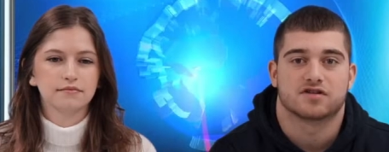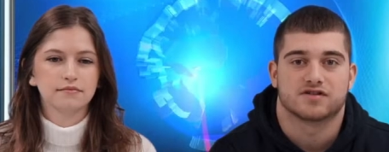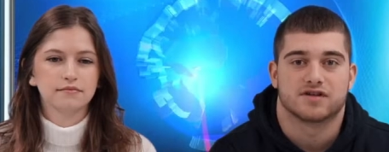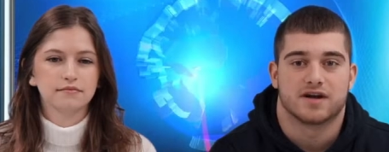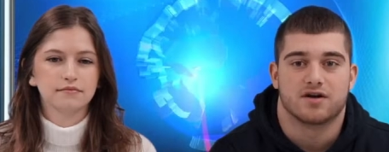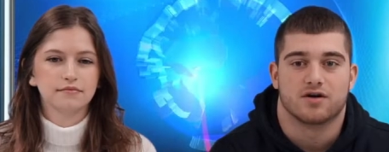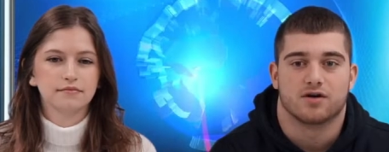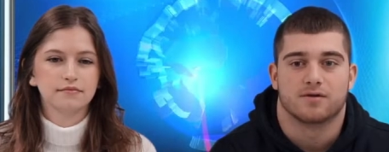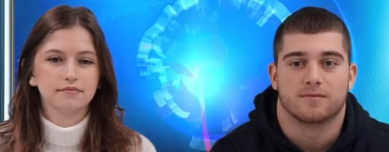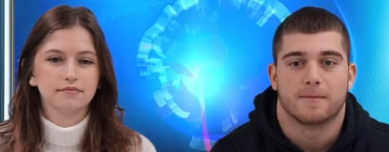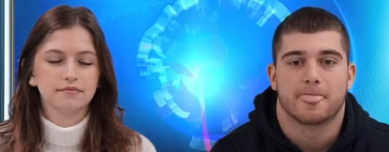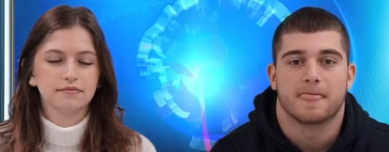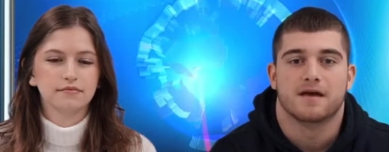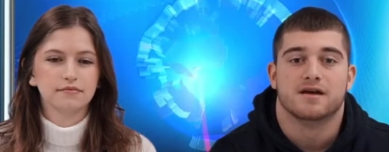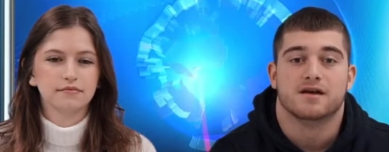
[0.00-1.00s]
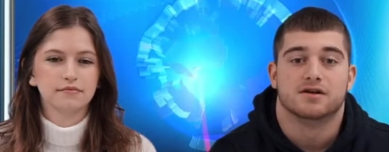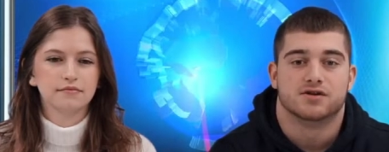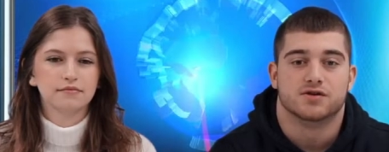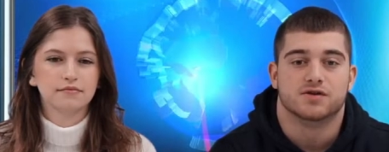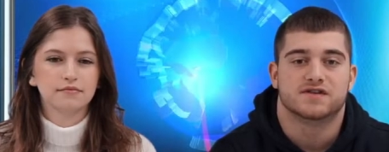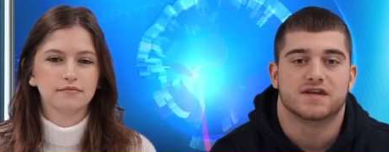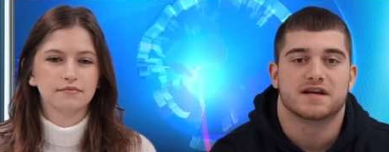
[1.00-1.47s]
Speaker 1: Study Hall.
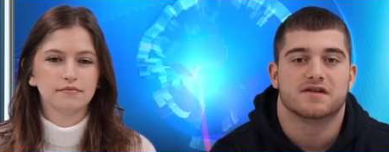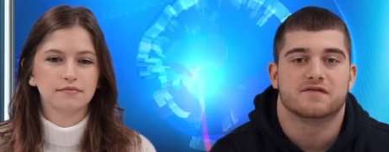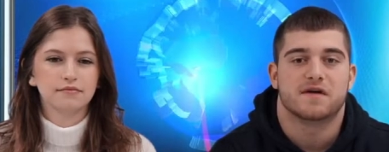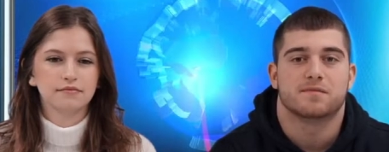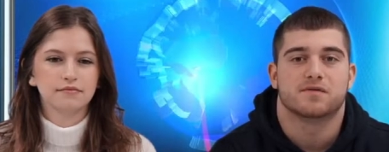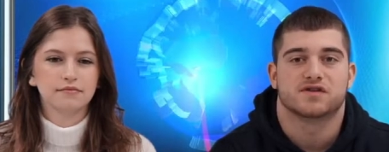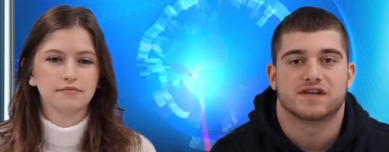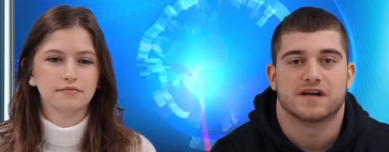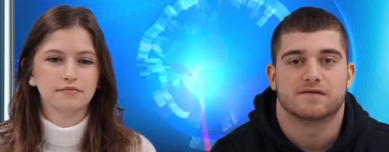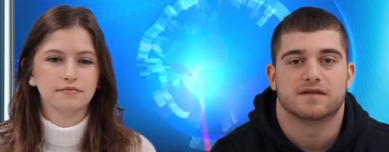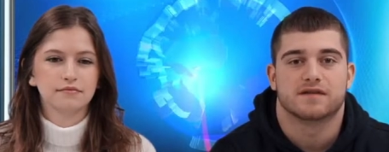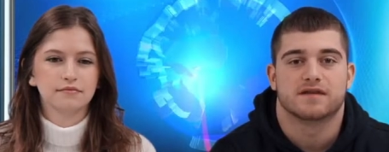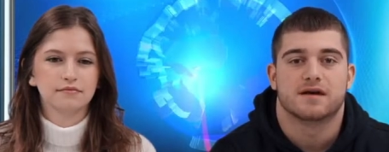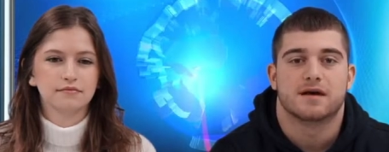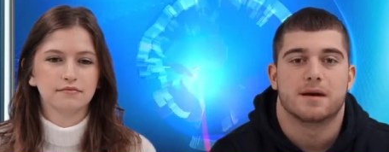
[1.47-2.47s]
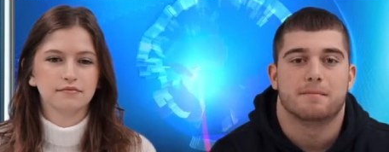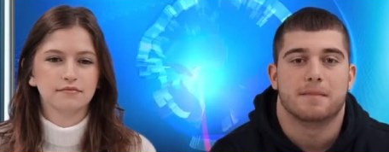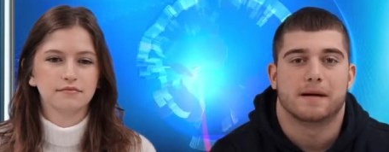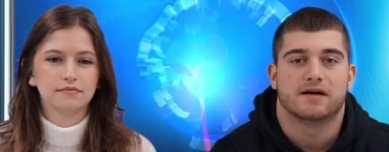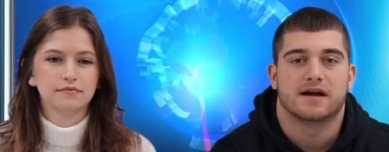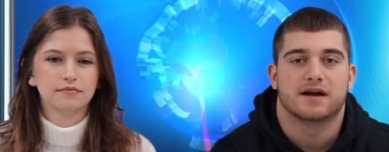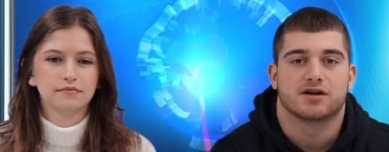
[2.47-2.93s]
Tuesday, November 7th,
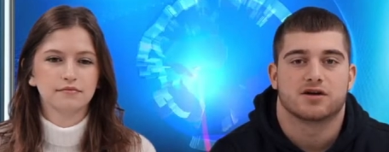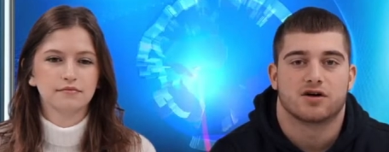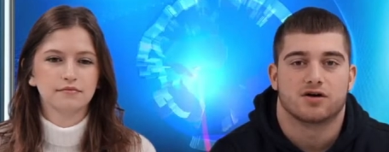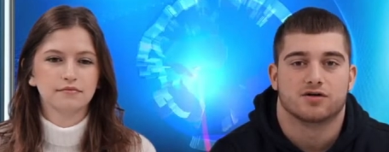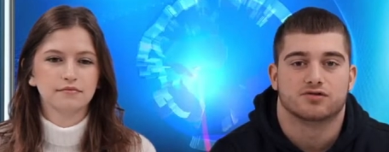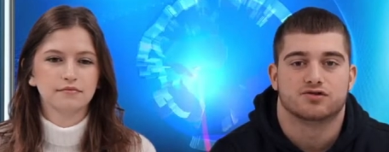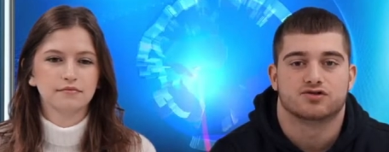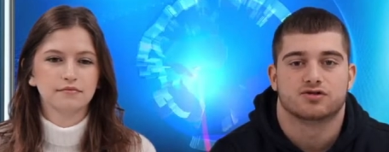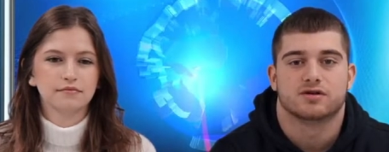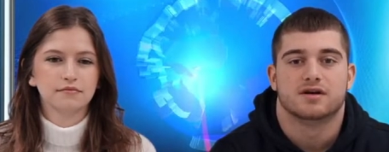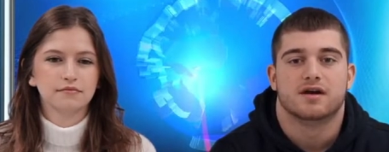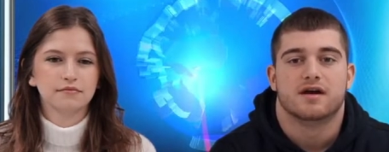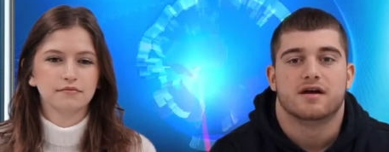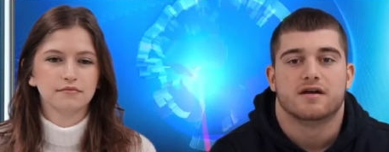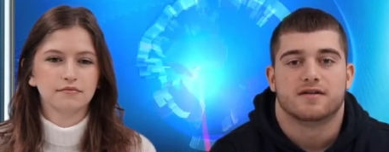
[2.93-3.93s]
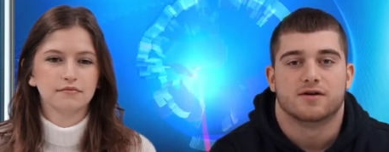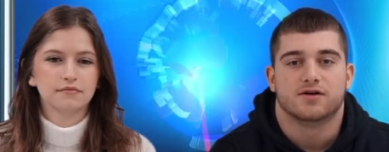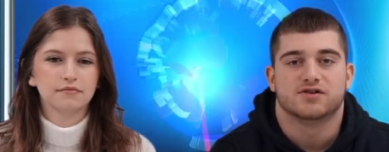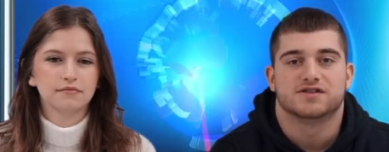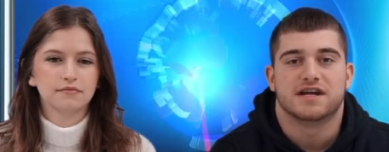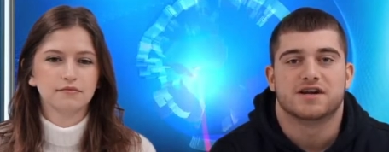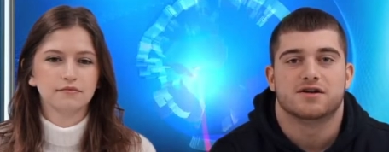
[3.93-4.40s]
Marietta College,
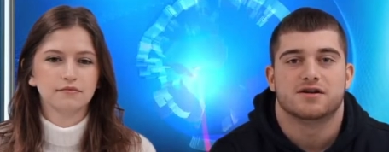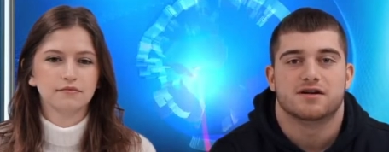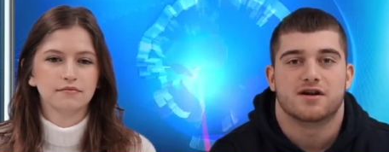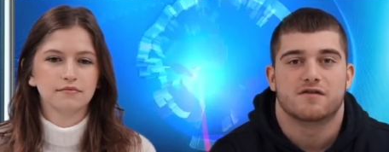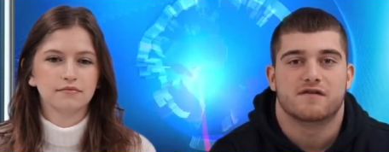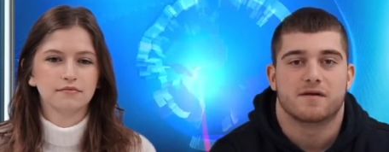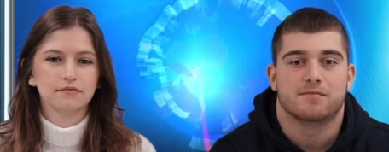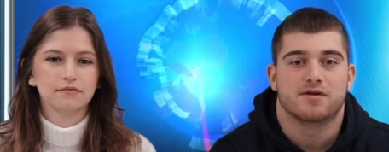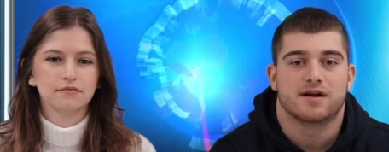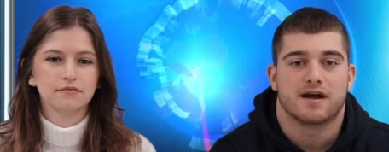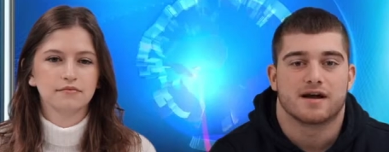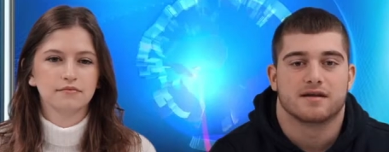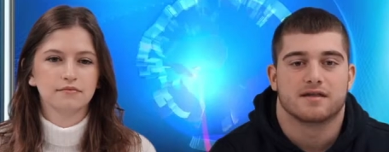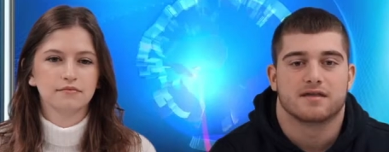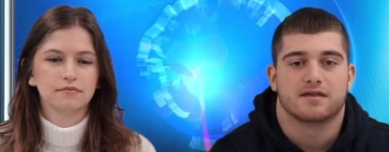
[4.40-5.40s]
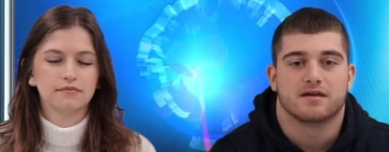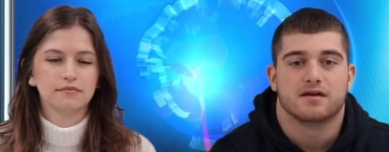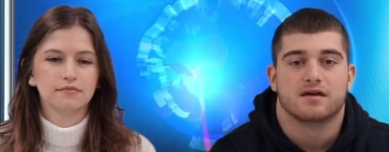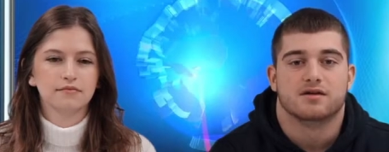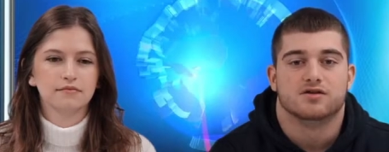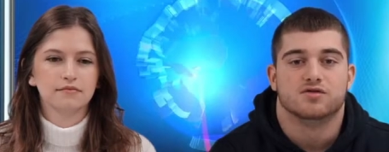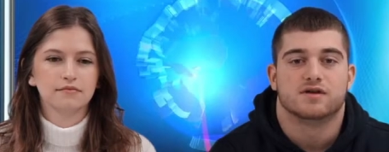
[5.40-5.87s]
Thursday, November 9th,
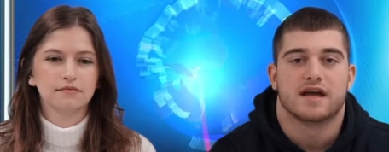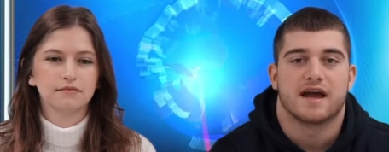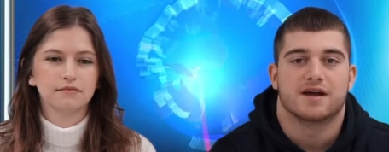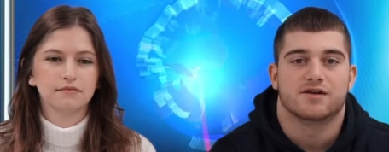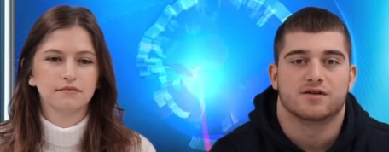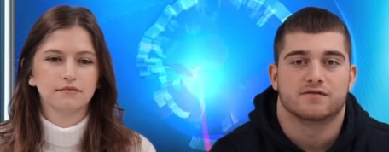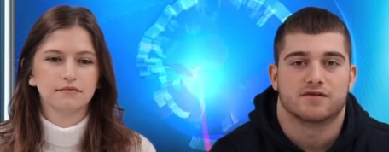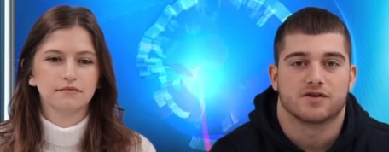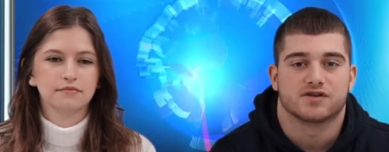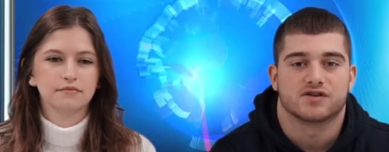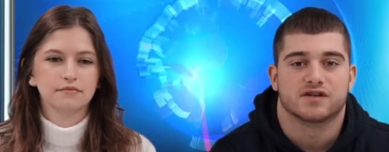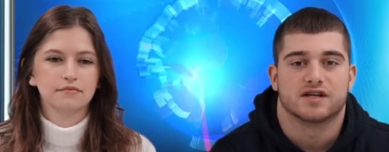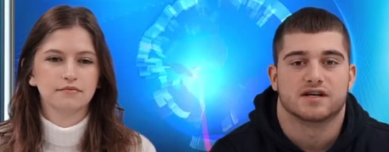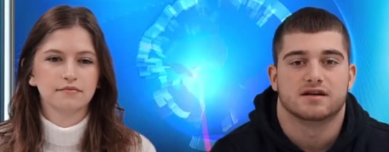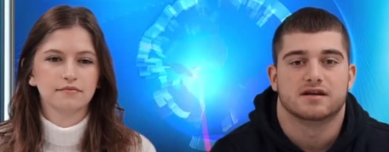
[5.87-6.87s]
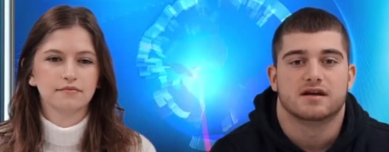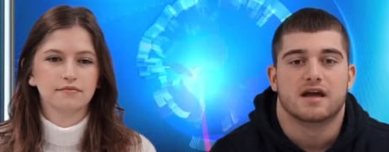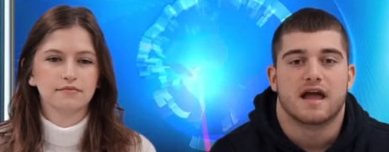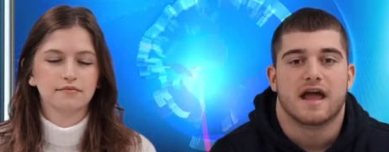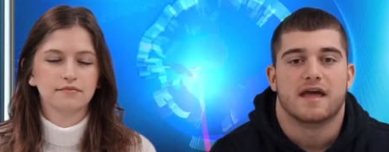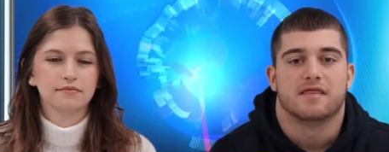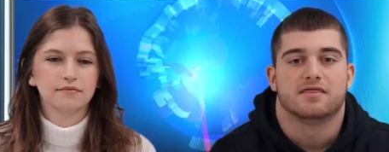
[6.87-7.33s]
Duquesne University,
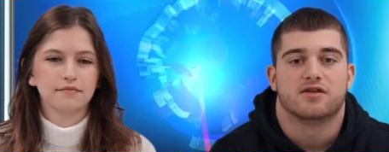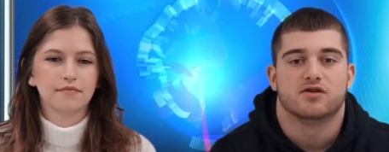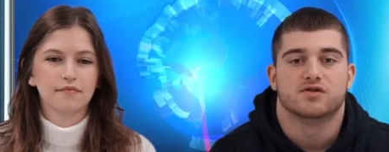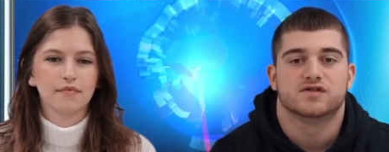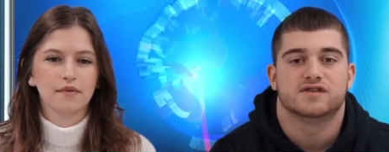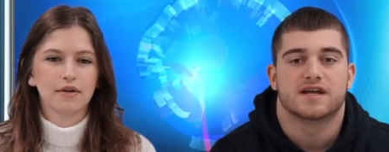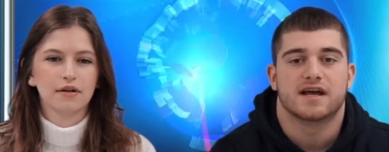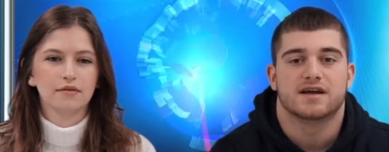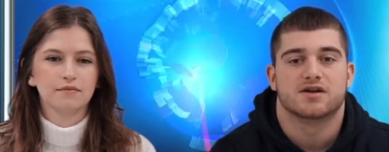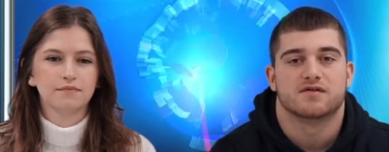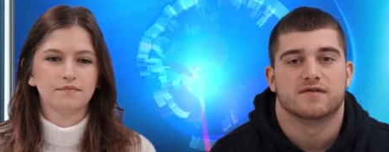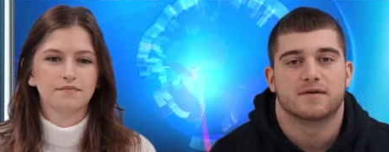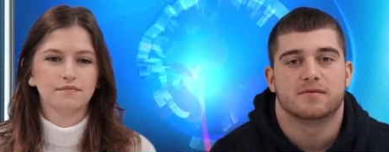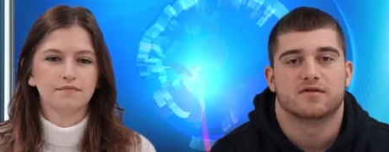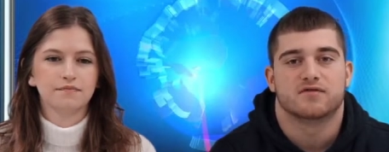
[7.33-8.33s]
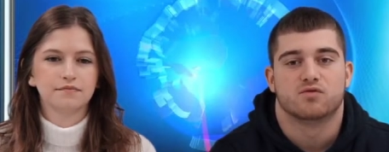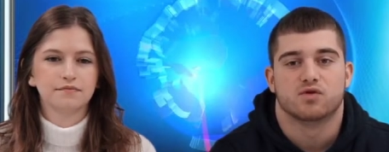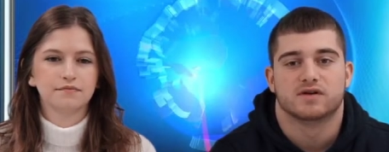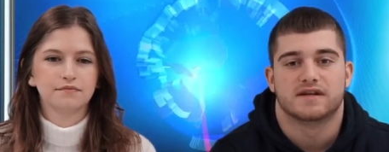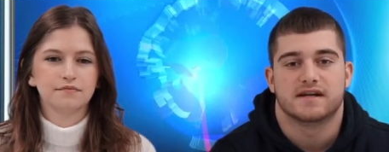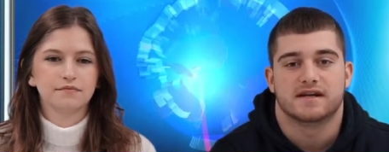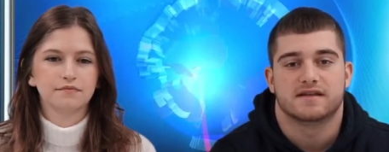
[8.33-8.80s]
and Tuesday, November
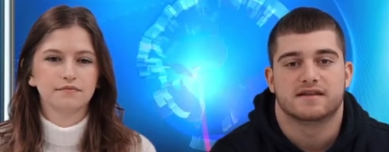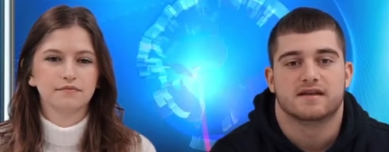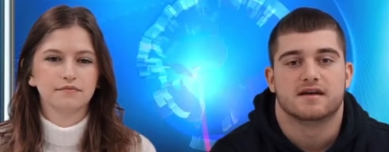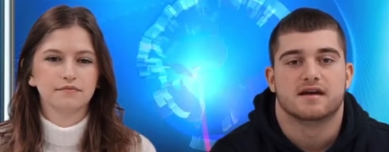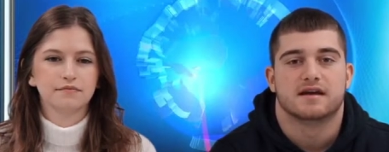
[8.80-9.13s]
14th,